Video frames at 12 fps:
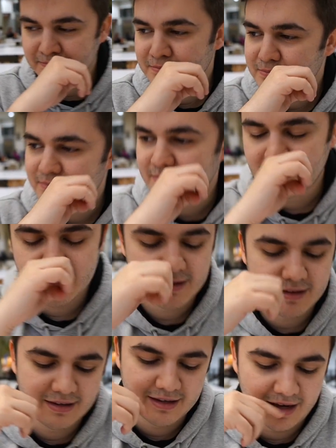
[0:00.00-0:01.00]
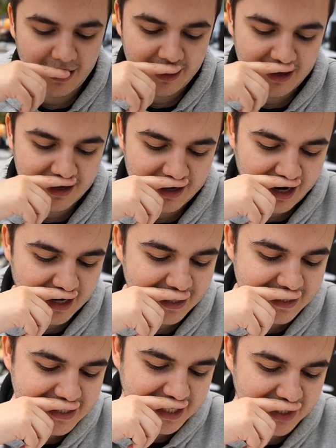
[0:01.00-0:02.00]
are you, John? Uh, I'm
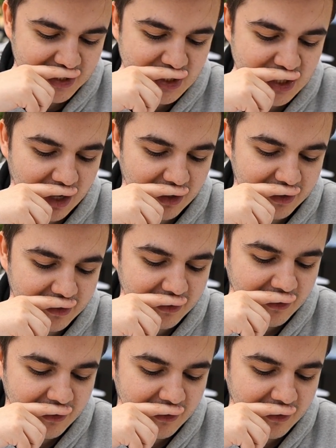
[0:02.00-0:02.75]
gonna say a solid